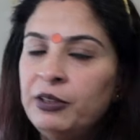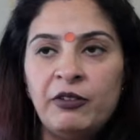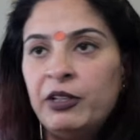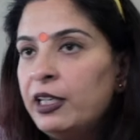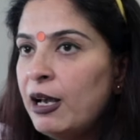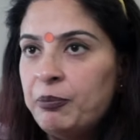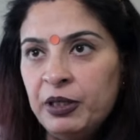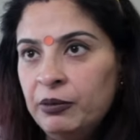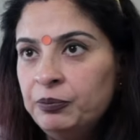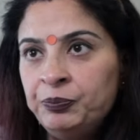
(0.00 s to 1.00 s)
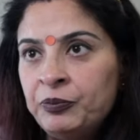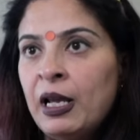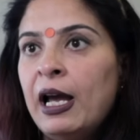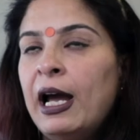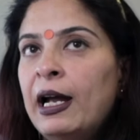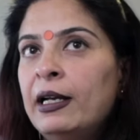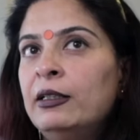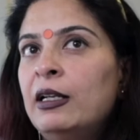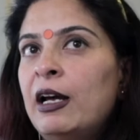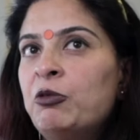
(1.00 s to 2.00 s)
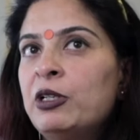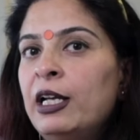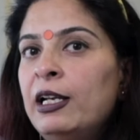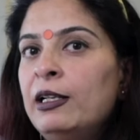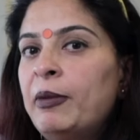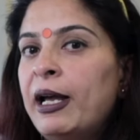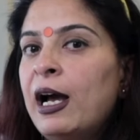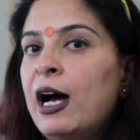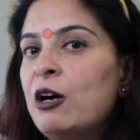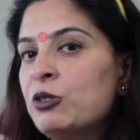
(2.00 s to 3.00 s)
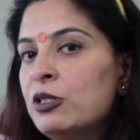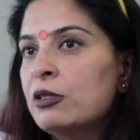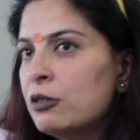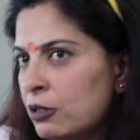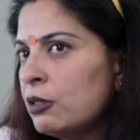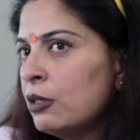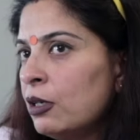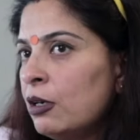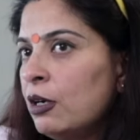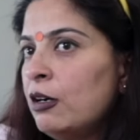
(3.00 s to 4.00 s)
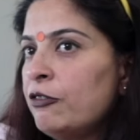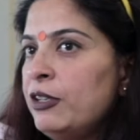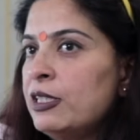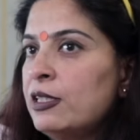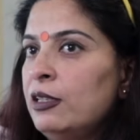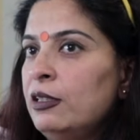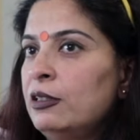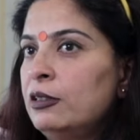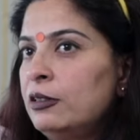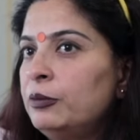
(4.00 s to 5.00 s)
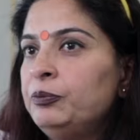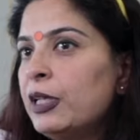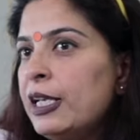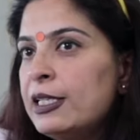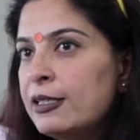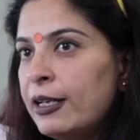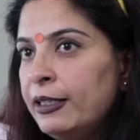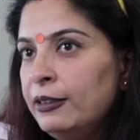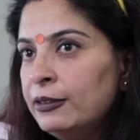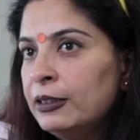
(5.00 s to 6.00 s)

we are very happy. And I would tell my house is uh, facing um, east side,